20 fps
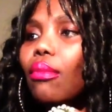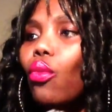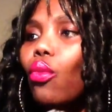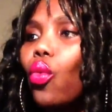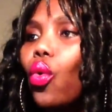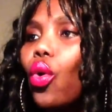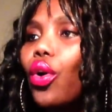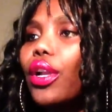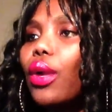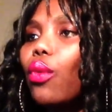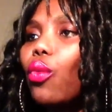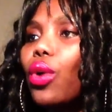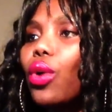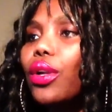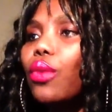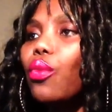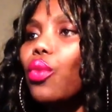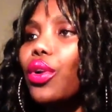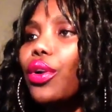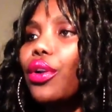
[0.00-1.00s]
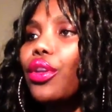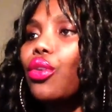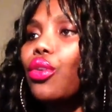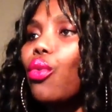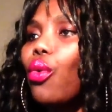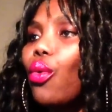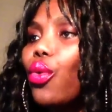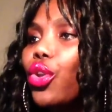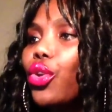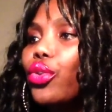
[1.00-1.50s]
Water, water, water.
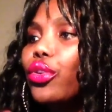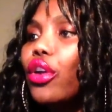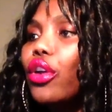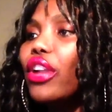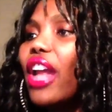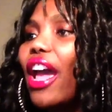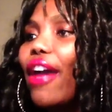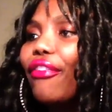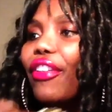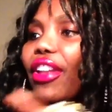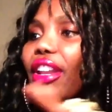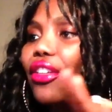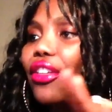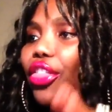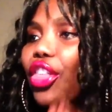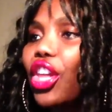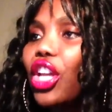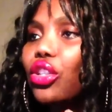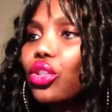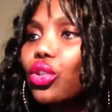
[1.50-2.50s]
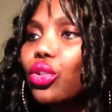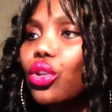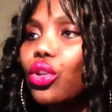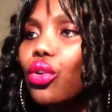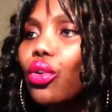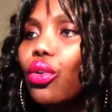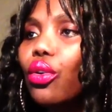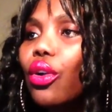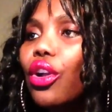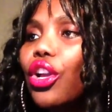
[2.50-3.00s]
You don't have anything to
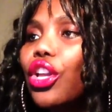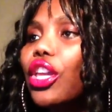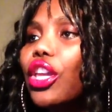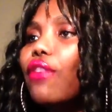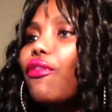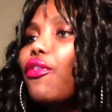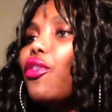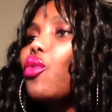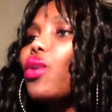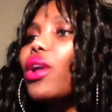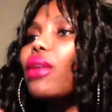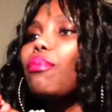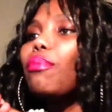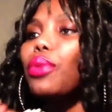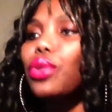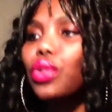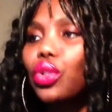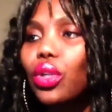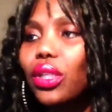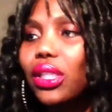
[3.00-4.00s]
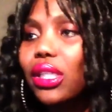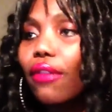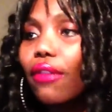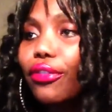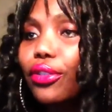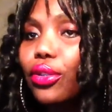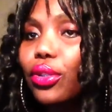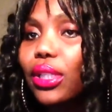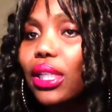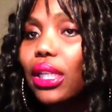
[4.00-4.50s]
do. If you can put yourself
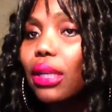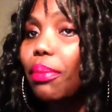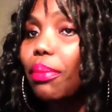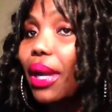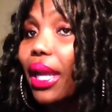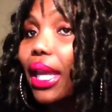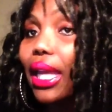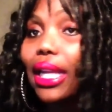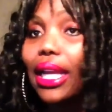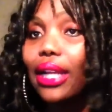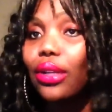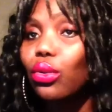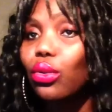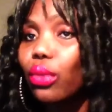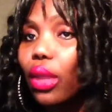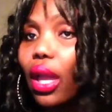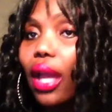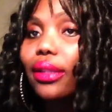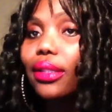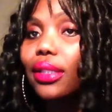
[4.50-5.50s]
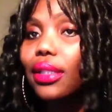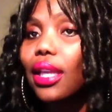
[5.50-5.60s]
to sleep, I cannot do that.